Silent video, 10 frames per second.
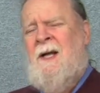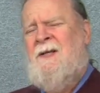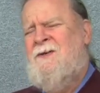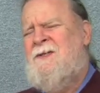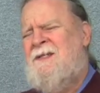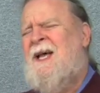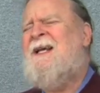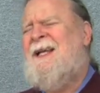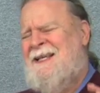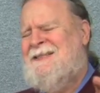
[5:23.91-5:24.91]
and you're
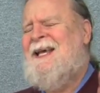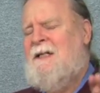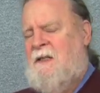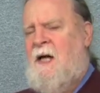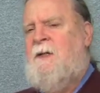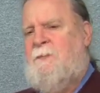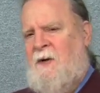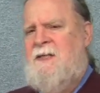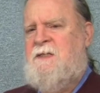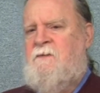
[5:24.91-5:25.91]
deciding that's getting kind of
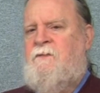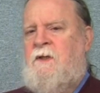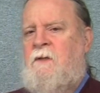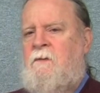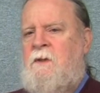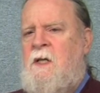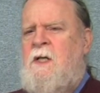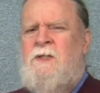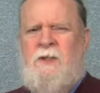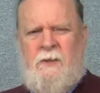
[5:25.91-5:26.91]
pricey for you.
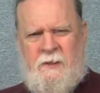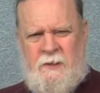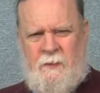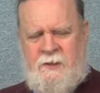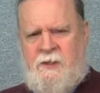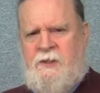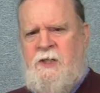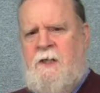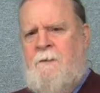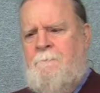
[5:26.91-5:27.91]
So you're going to switch to
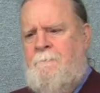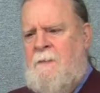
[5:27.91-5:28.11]
chicken,